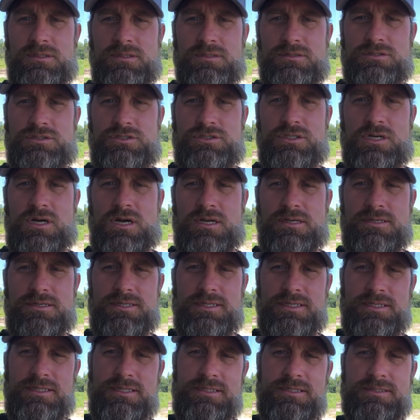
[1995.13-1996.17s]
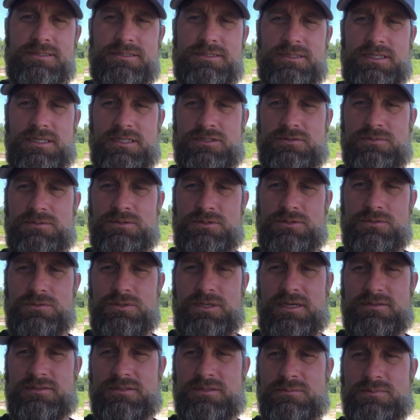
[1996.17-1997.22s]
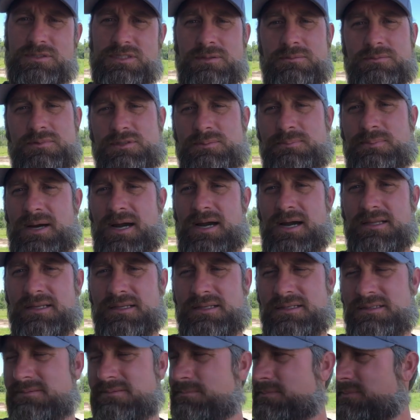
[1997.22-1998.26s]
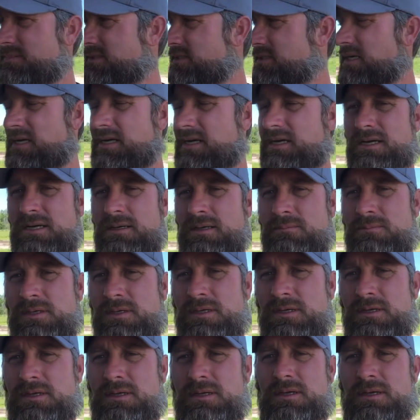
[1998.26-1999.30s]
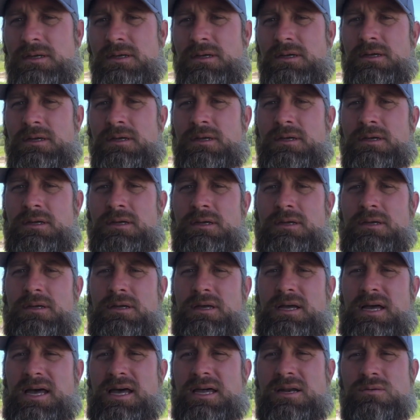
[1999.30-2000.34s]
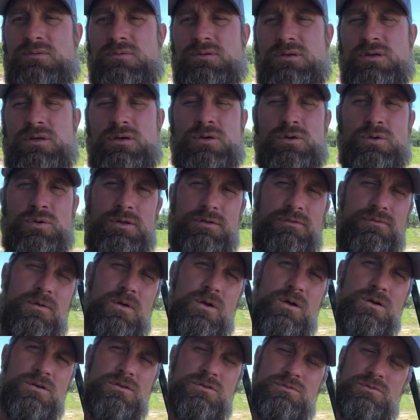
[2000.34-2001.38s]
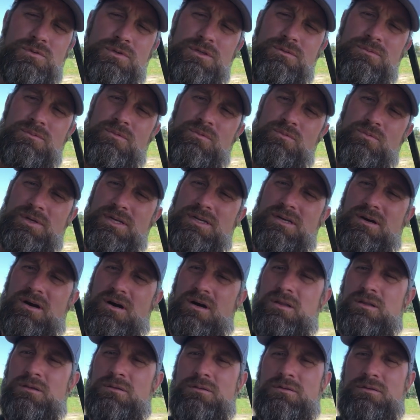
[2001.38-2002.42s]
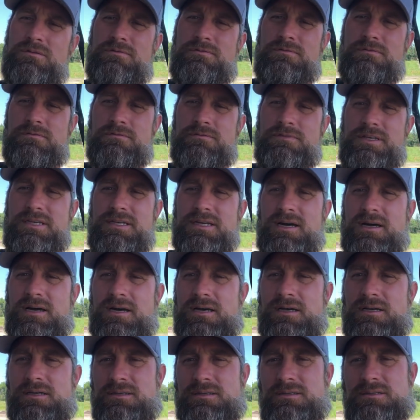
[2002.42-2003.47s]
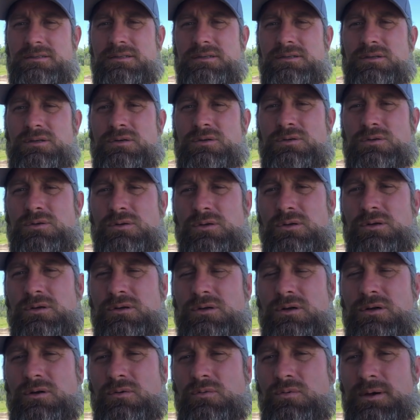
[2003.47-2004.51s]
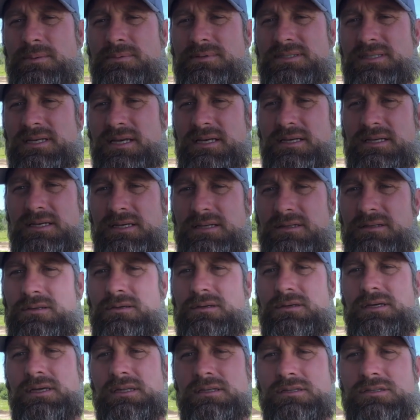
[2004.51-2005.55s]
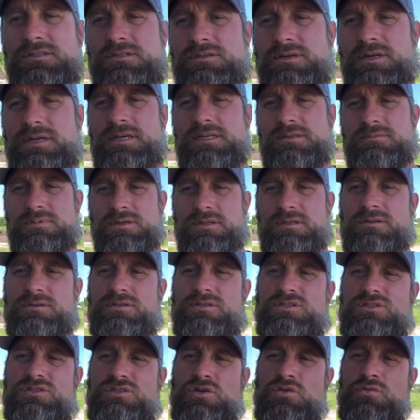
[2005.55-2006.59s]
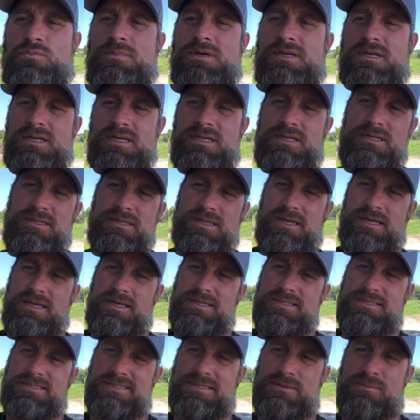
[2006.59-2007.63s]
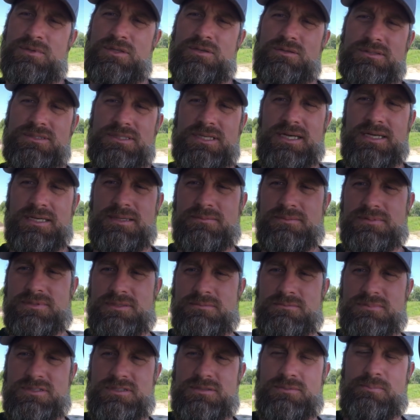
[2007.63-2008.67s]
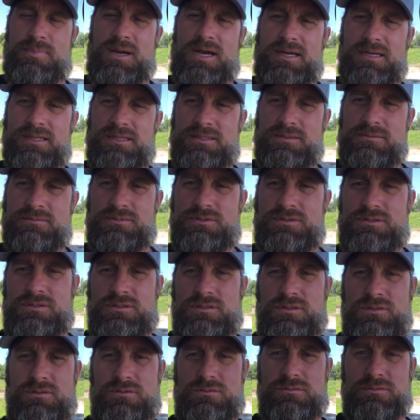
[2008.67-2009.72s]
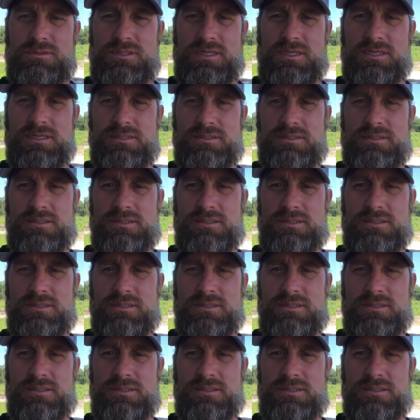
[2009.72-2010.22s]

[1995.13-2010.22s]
Sean D's, yes, we do have some spilins. I don't know if ours would, we call them the Viha. You know, you can look on our website and look at the strain, but there's so many like similar types and spilums, you know, that